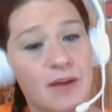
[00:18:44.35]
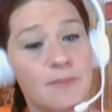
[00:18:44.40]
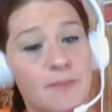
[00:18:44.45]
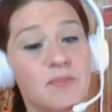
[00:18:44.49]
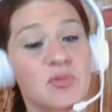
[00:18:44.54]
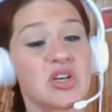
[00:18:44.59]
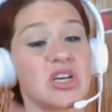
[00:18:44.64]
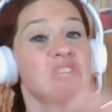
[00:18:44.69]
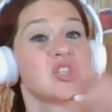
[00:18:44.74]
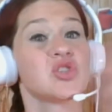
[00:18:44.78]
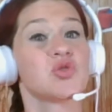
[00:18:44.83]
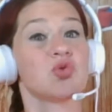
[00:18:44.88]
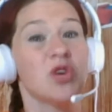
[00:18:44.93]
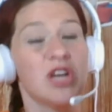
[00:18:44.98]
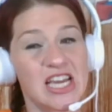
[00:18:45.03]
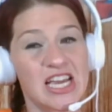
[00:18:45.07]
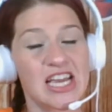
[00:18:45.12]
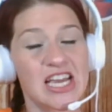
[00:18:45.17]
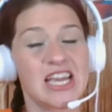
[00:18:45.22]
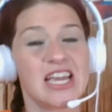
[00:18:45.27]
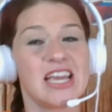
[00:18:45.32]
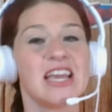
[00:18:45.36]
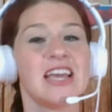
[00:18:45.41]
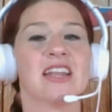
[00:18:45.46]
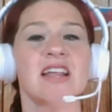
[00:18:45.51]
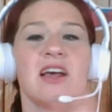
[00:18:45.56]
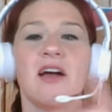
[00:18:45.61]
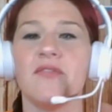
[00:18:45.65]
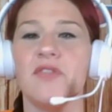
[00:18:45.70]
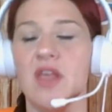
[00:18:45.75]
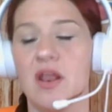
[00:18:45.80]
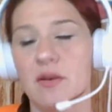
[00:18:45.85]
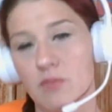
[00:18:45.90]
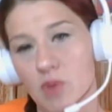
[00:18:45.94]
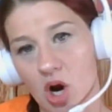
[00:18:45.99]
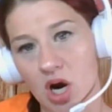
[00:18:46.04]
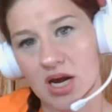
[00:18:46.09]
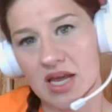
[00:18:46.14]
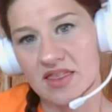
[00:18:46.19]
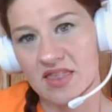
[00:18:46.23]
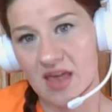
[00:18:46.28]
please read, and then
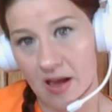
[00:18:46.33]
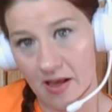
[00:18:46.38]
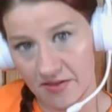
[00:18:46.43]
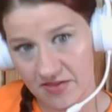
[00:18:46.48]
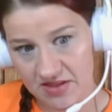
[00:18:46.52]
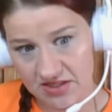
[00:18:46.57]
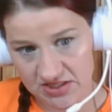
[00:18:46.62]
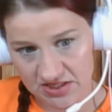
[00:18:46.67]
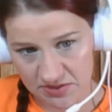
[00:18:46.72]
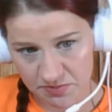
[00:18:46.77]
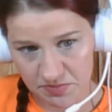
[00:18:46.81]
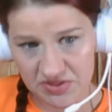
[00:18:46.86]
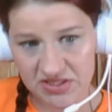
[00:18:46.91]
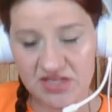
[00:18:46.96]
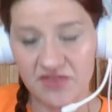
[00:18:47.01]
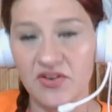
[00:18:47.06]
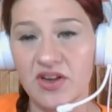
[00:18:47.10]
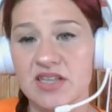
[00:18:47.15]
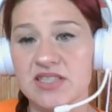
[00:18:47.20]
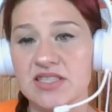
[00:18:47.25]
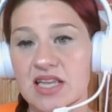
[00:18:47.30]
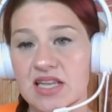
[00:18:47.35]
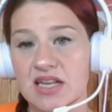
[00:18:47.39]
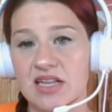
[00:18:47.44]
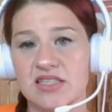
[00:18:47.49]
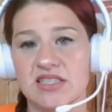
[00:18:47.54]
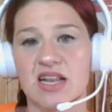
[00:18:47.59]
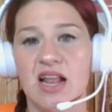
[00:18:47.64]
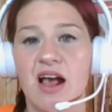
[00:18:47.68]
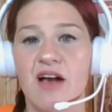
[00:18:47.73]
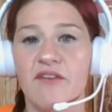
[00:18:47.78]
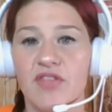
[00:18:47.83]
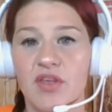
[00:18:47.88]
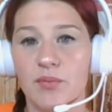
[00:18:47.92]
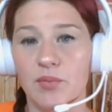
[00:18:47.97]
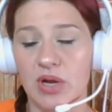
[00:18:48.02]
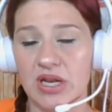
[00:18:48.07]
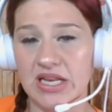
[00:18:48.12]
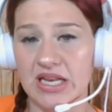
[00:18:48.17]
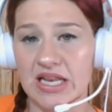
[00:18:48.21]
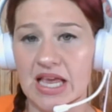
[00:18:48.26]
mark that specific sentence and have them
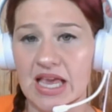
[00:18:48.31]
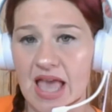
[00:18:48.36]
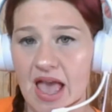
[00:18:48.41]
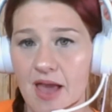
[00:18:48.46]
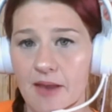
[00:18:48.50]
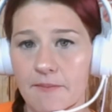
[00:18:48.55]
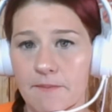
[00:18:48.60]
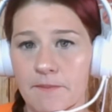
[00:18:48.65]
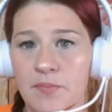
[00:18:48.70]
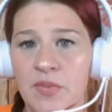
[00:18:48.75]
read it again